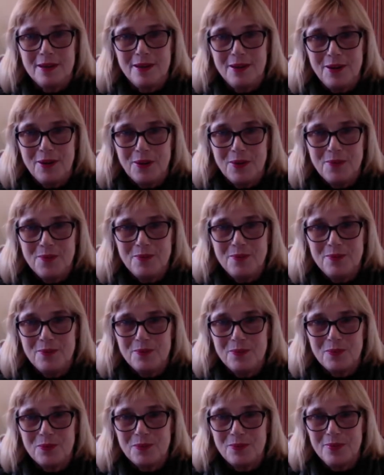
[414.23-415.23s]
know,
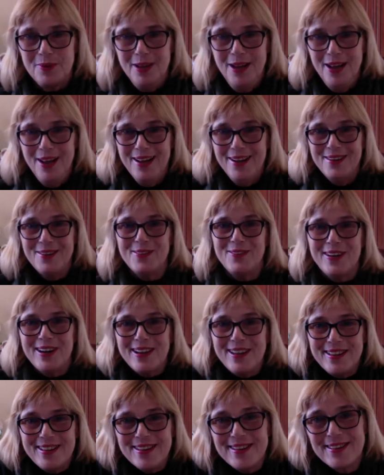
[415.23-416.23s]
one
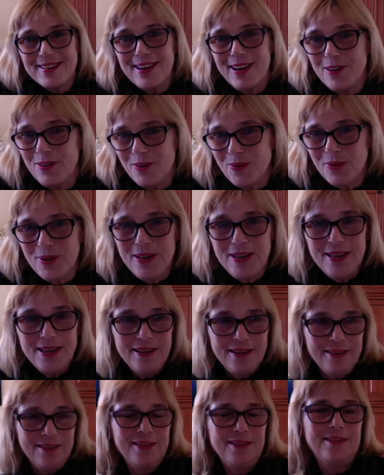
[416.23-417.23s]
in this country,
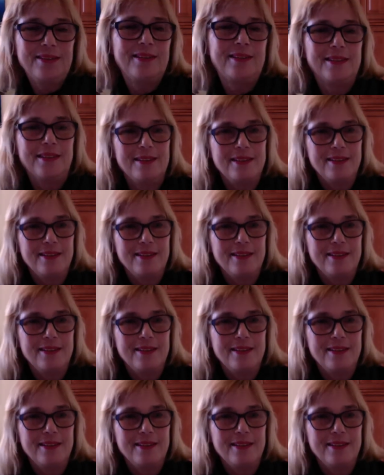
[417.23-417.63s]
and just